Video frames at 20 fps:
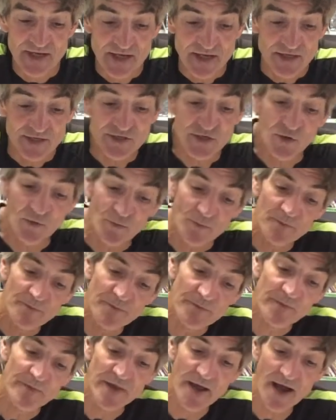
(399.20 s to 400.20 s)
So
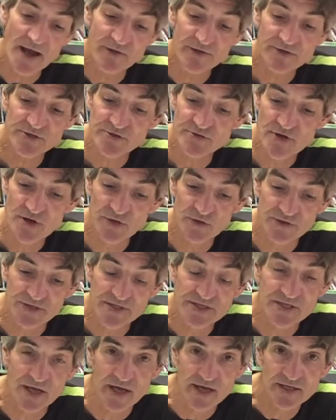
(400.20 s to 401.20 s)
now that you know the
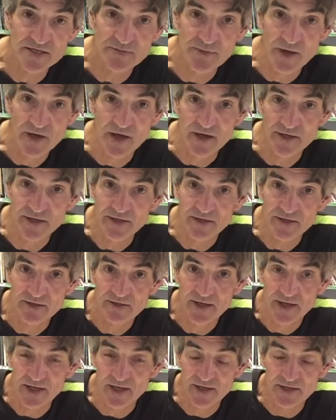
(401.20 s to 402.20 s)
science behind it
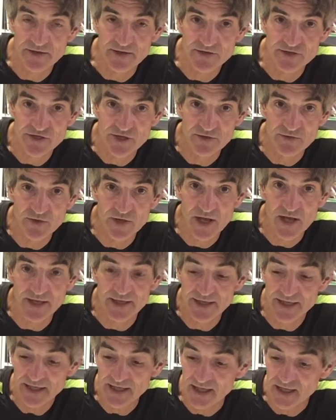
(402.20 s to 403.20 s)
and the general
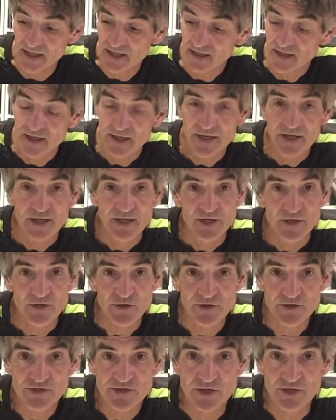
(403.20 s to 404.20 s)
idea, you
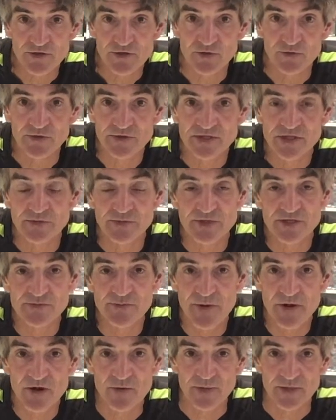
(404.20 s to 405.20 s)
can start doing some
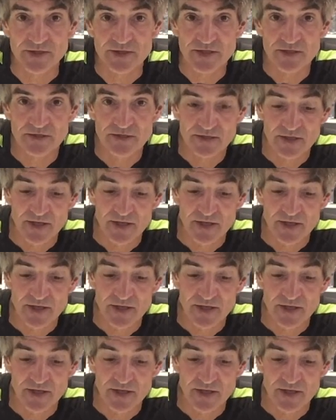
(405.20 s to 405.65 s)
experiments.